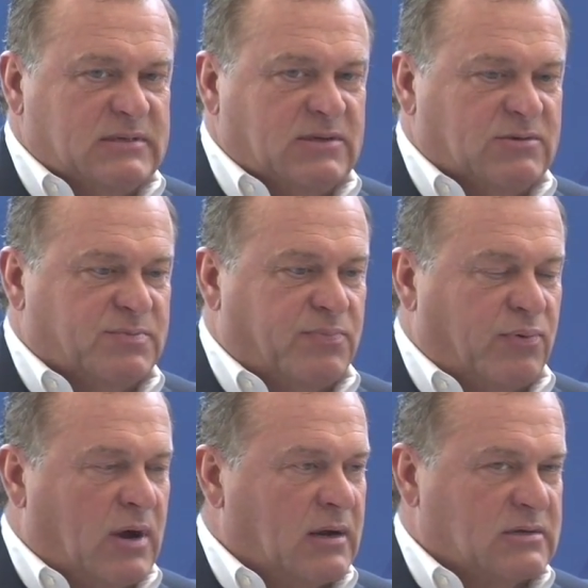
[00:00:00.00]
is those
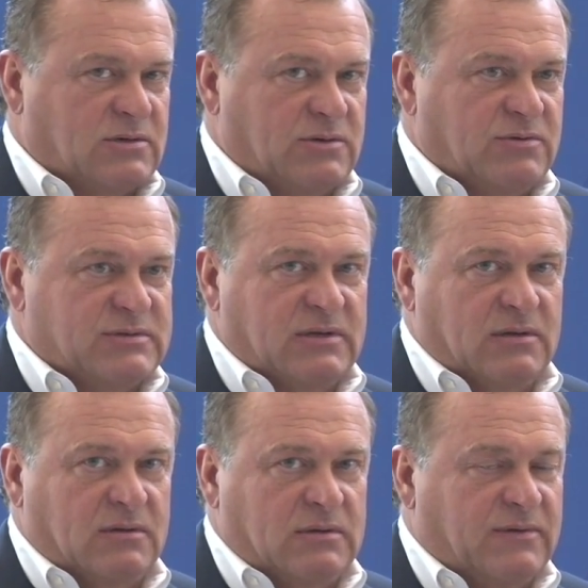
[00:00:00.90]
products are used
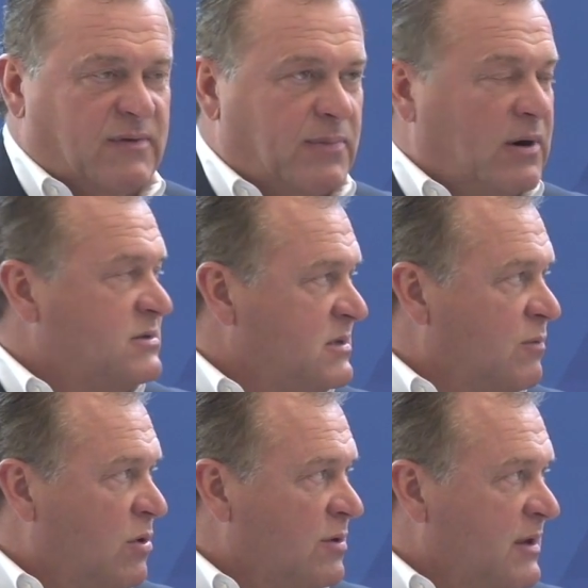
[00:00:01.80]
in different parts of the
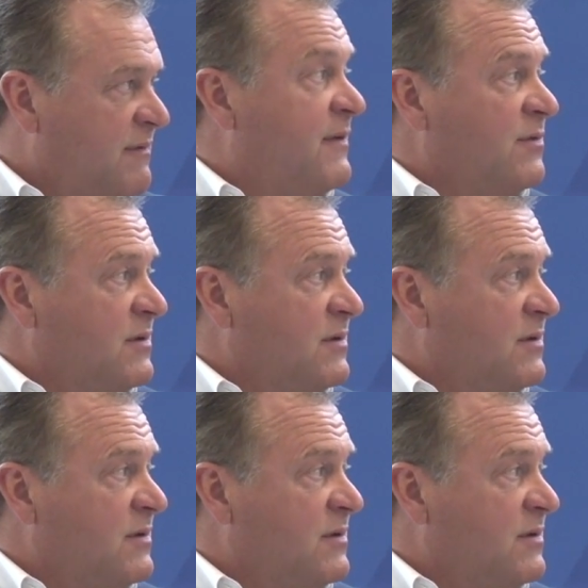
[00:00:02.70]
world and they fail